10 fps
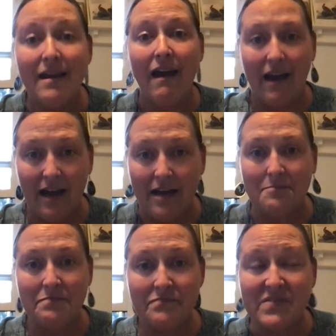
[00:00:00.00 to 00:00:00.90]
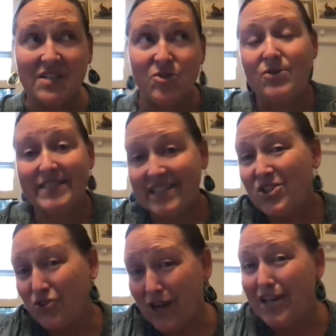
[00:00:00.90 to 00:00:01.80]
So this is a
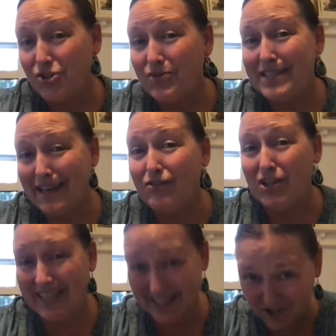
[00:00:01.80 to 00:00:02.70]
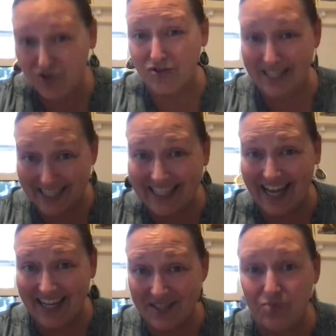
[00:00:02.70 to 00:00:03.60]
graduate level history
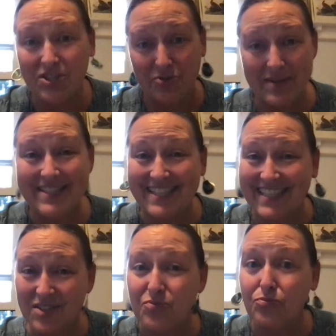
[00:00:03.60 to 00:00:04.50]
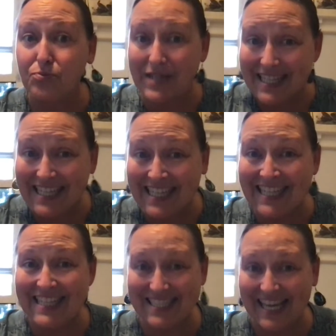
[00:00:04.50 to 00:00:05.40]
class, which means it is reading
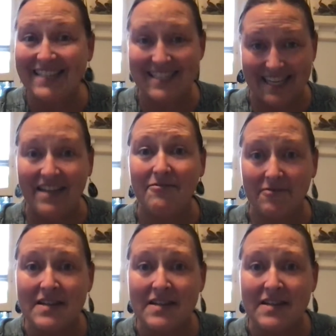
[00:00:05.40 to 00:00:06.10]
intensive.